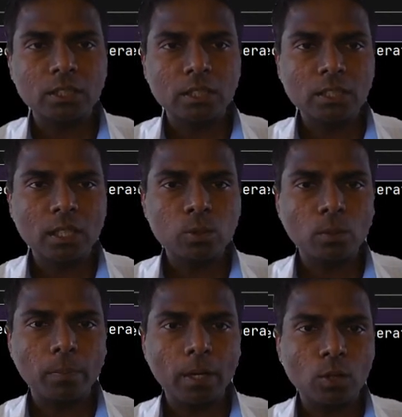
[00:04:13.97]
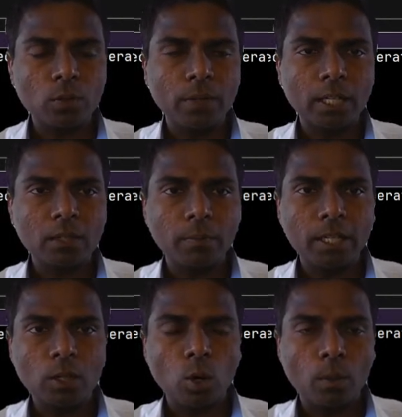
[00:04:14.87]
This is also part of
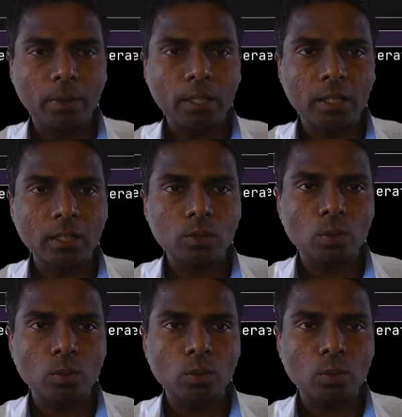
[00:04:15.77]
arithmetic operator.